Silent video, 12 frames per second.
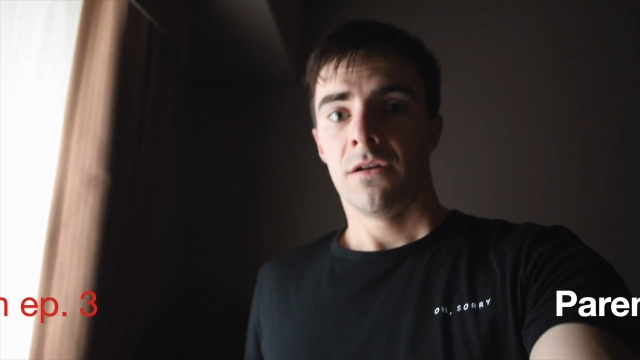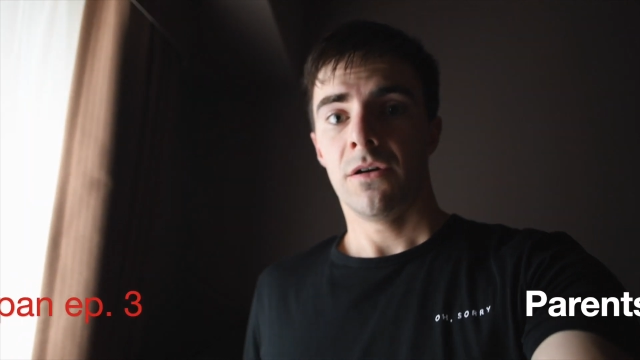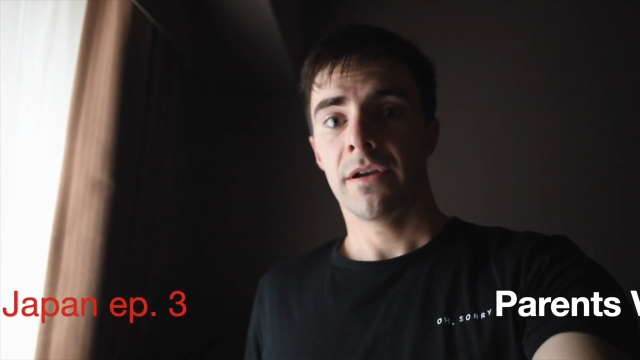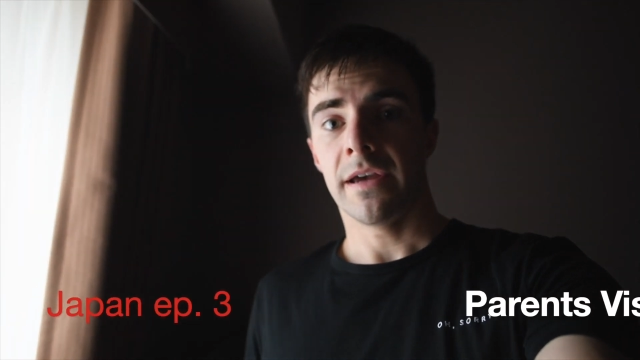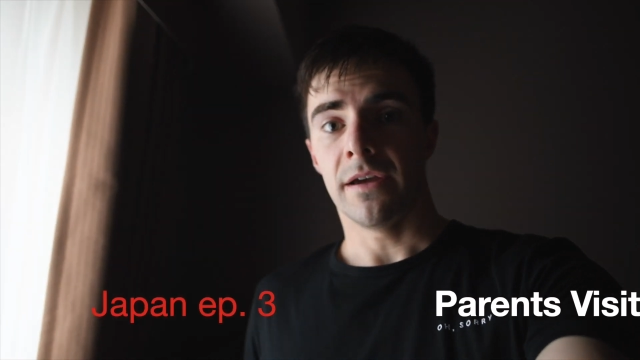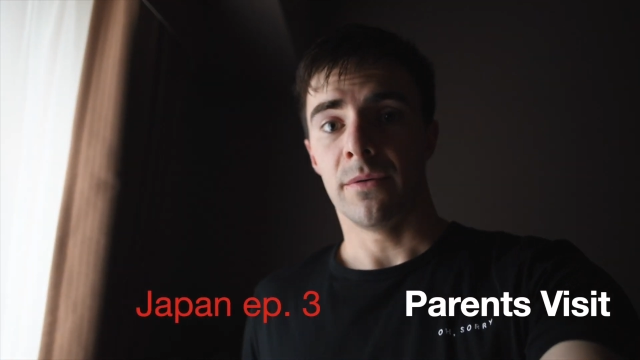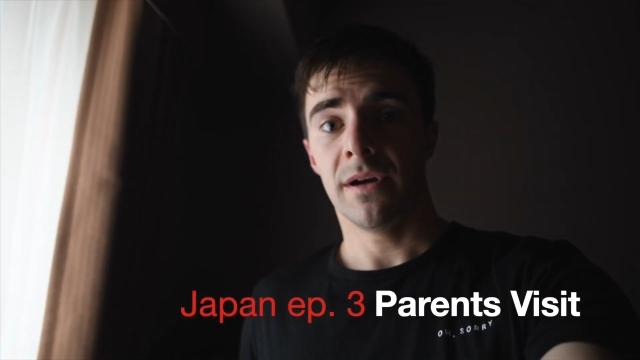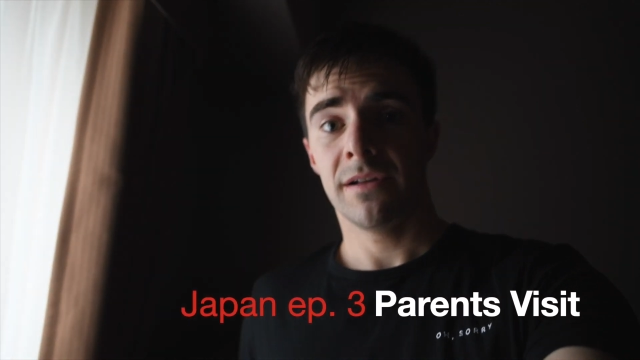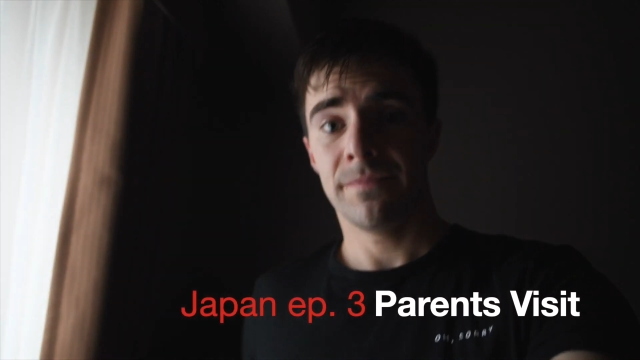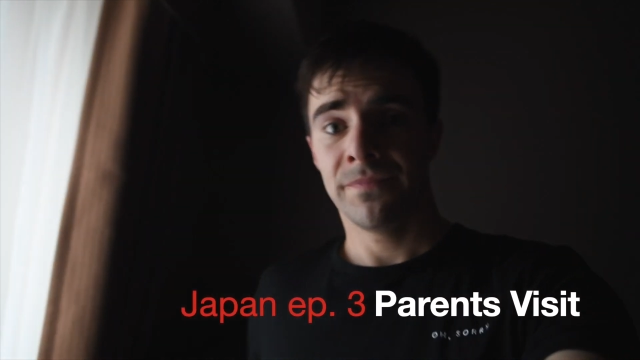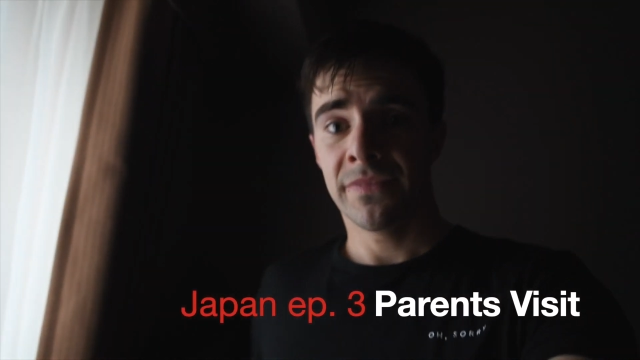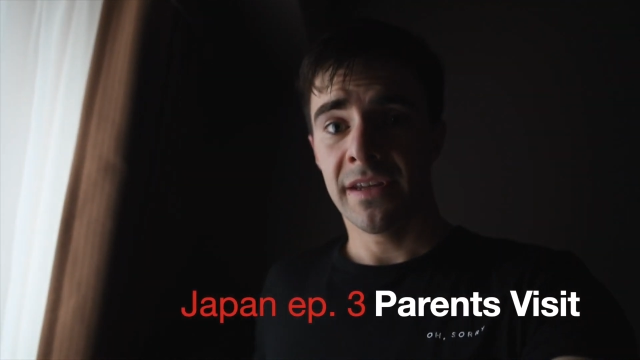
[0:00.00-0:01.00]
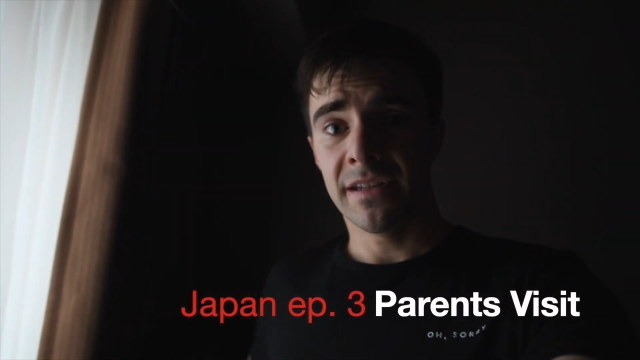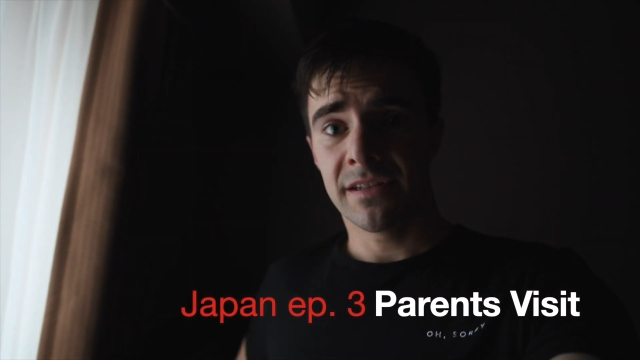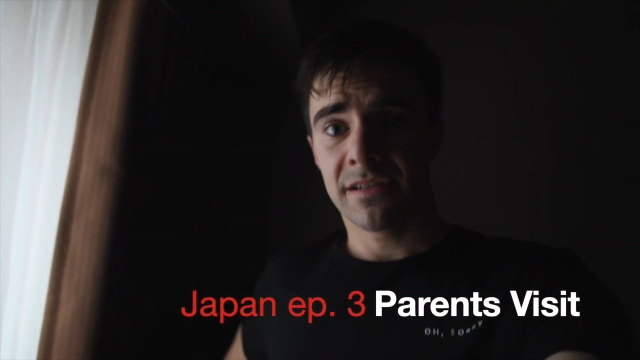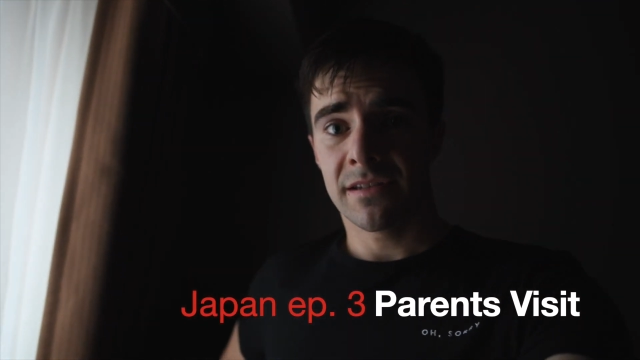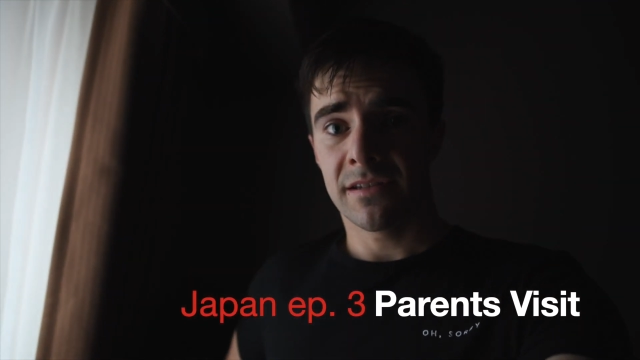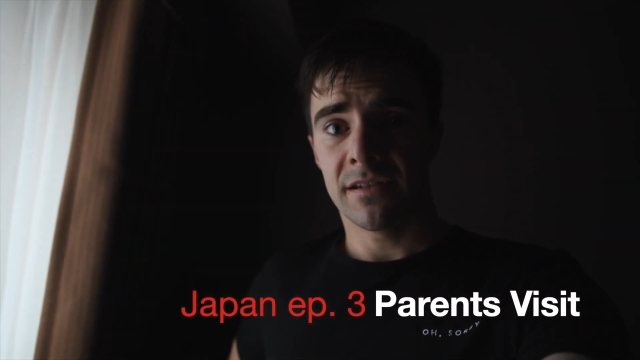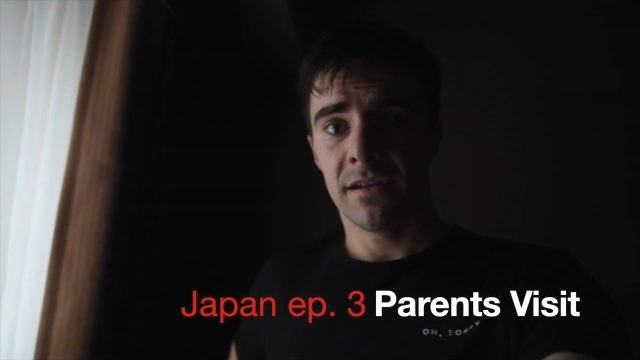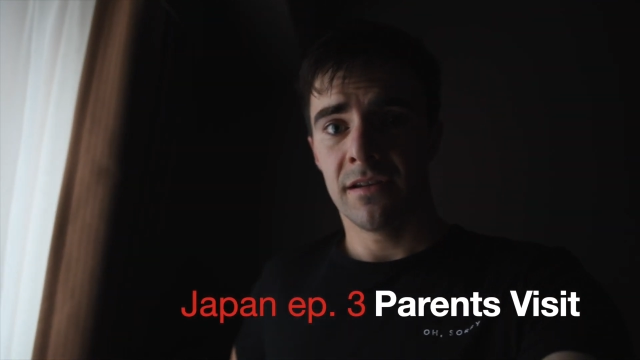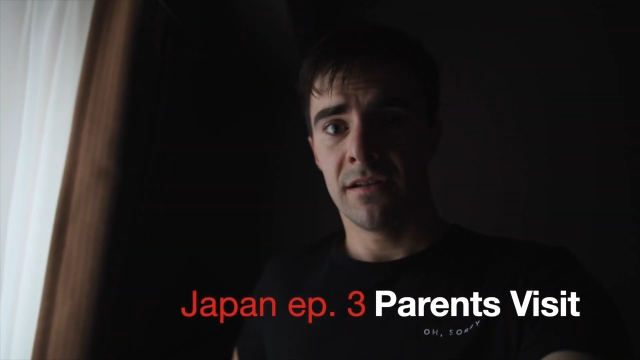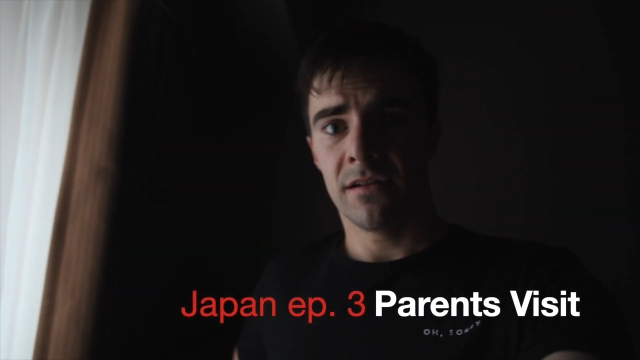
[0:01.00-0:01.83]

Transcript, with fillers: Okay, well, it's